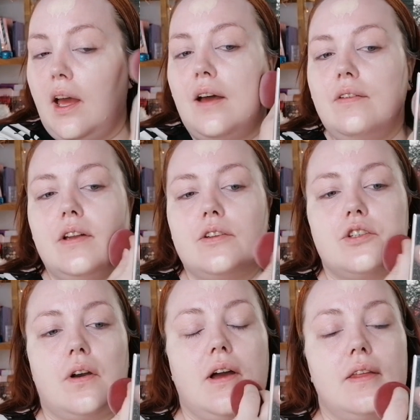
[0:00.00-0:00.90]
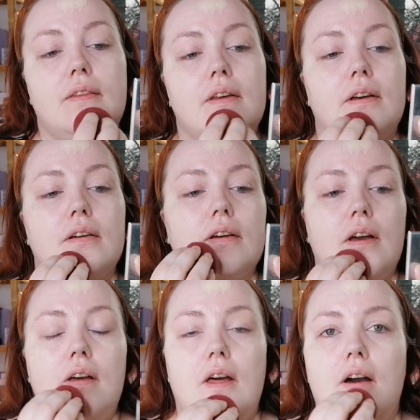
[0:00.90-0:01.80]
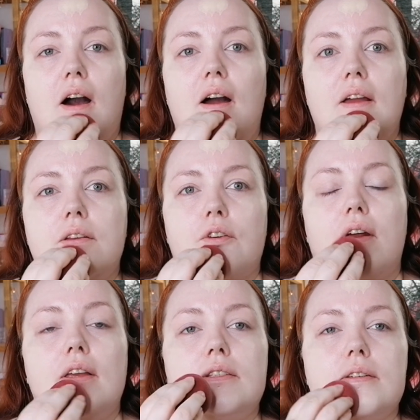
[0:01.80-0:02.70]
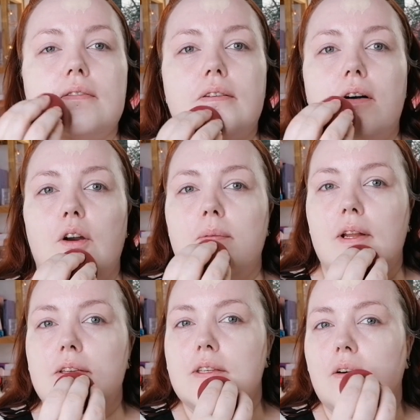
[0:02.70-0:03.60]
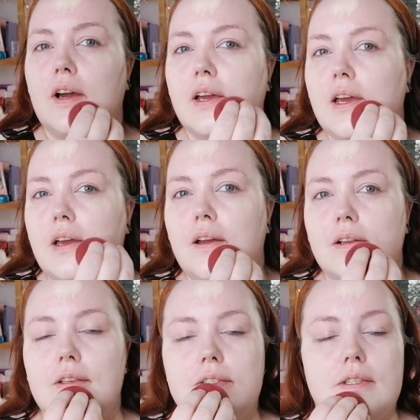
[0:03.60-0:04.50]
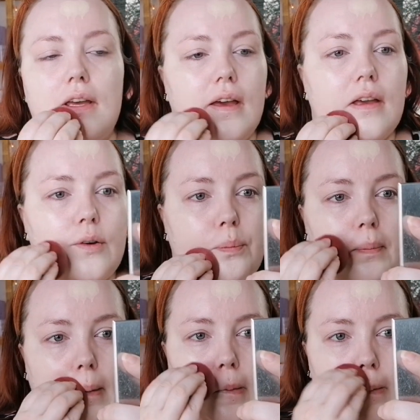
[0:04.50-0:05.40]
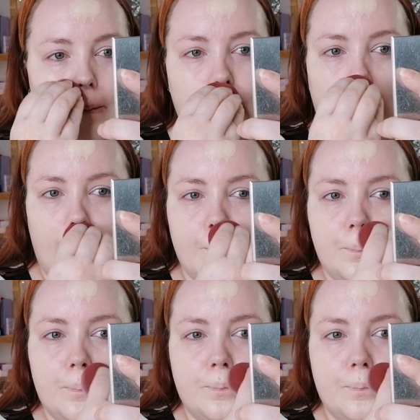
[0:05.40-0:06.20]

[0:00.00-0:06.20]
I haven't tried the hydrating formula, so I can't say about that.